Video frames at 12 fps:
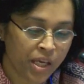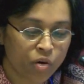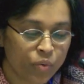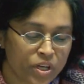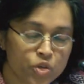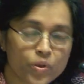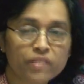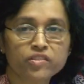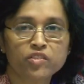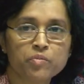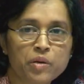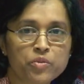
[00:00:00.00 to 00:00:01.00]
1/12
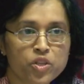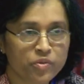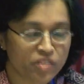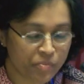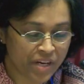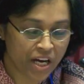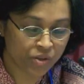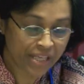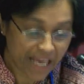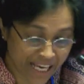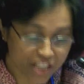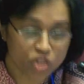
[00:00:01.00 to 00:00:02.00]
of the membership of the upper house
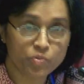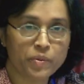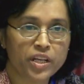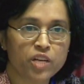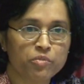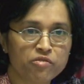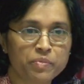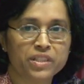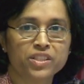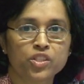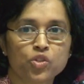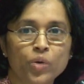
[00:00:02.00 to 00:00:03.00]
has to be made up of
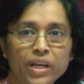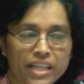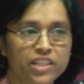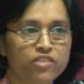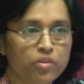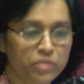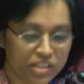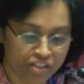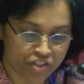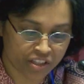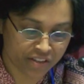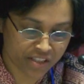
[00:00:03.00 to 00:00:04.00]
persons who are elected from the
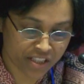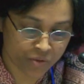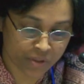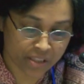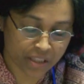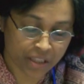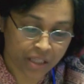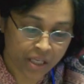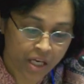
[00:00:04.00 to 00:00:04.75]
teacher constituency.